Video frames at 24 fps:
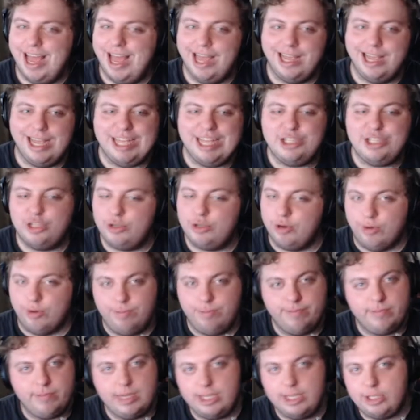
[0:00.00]
It's true.
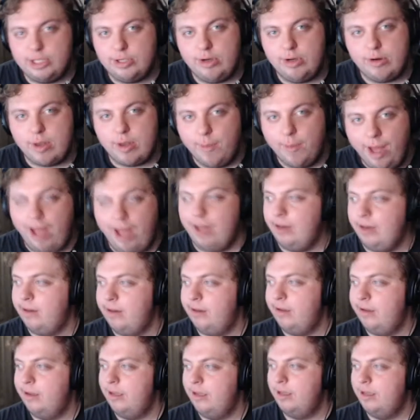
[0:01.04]
Come
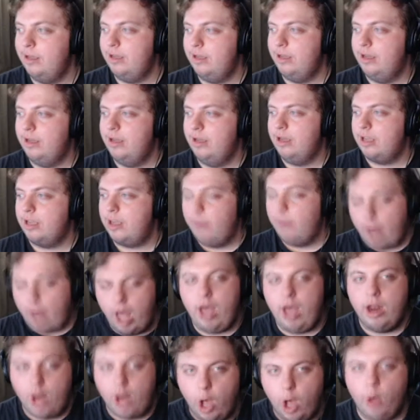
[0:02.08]

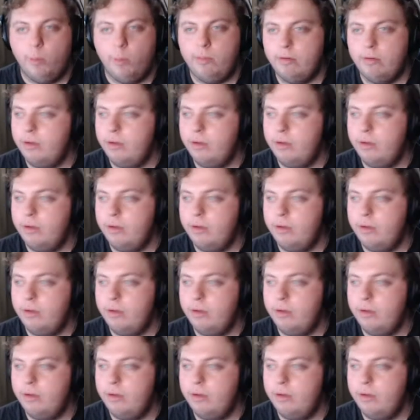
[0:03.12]
on, home.